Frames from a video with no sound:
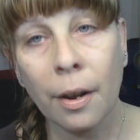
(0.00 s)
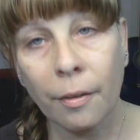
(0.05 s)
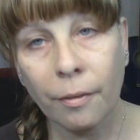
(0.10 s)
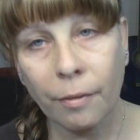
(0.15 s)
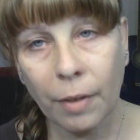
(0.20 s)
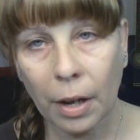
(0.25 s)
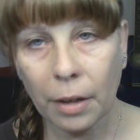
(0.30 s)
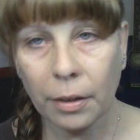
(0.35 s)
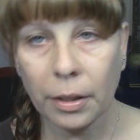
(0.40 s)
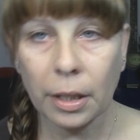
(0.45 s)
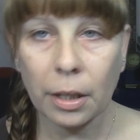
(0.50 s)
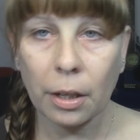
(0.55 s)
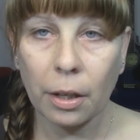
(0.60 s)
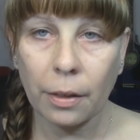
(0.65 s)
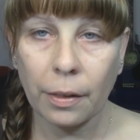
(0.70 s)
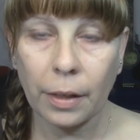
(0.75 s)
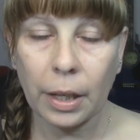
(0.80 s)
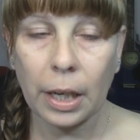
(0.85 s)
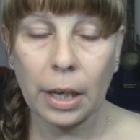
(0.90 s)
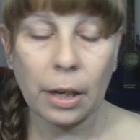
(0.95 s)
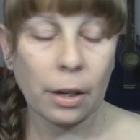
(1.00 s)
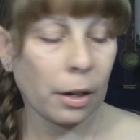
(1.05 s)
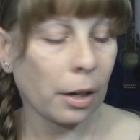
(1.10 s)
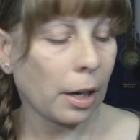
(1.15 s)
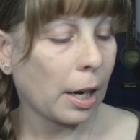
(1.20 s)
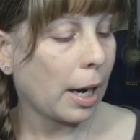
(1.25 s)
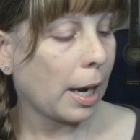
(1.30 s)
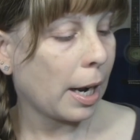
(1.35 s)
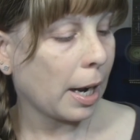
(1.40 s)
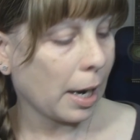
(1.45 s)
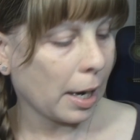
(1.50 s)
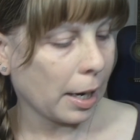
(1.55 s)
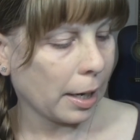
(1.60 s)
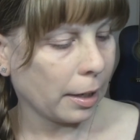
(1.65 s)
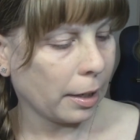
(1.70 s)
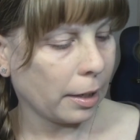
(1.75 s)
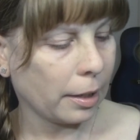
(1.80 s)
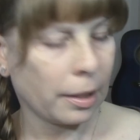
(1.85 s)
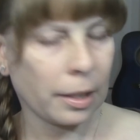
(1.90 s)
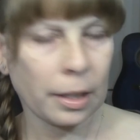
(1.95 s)
found it on there,
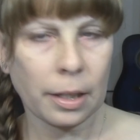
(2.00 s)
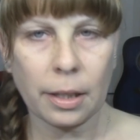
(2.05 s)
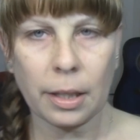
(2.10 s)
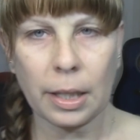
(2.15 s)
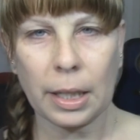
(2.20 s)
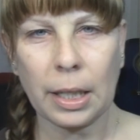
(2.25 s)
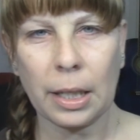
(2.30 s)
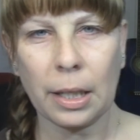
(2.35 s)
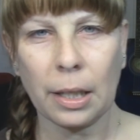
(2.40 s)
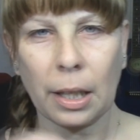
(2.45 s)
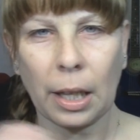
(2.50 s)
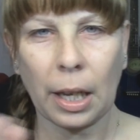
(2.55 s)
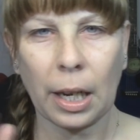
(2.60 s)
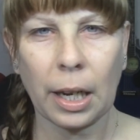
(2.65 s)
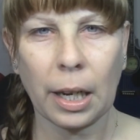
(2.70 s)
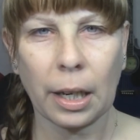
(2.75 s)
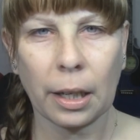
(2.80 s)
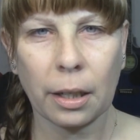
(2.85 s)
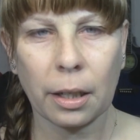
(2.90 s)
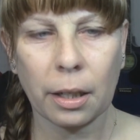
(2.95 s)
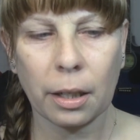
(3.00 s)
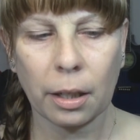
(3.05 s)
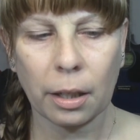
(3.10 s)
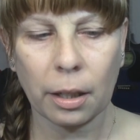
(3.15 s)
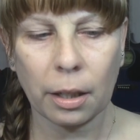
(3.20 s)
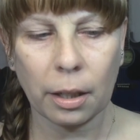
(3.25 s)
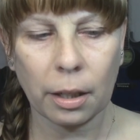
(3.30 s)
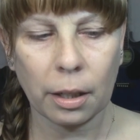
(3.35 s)
and did the, like,